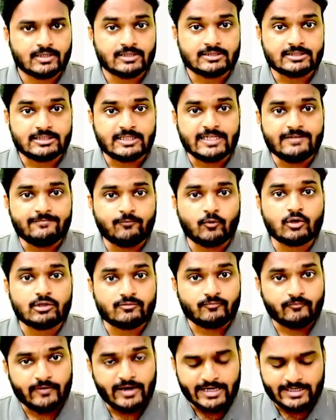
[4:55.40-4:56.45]
3/4
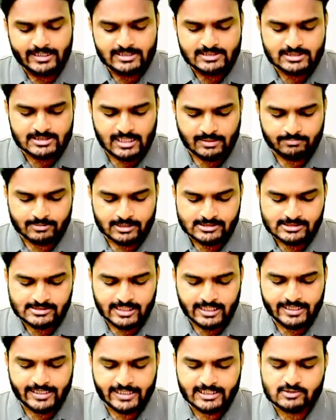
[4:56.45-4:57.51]
weightage chapters,
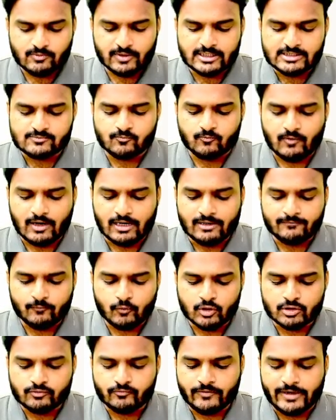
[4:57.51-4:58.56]
and next one is
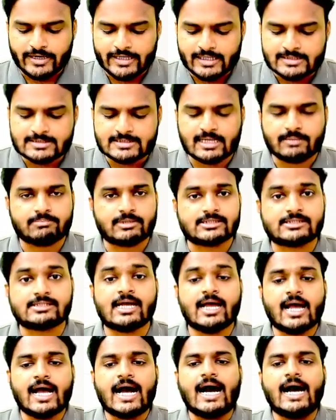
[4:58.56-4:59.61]
1/4 weightage chapters.
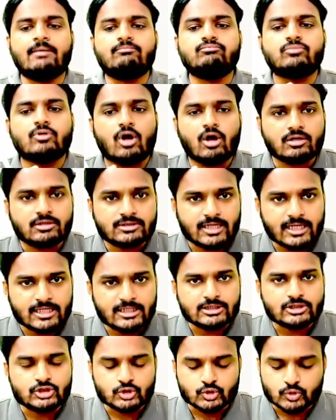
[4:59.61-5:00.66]
I'm not
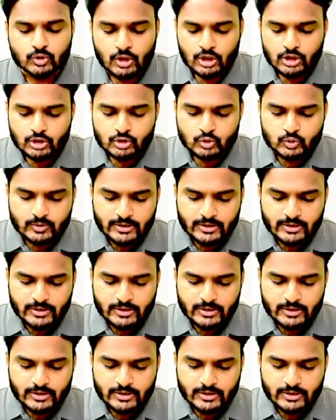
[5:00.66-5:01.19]
telling you to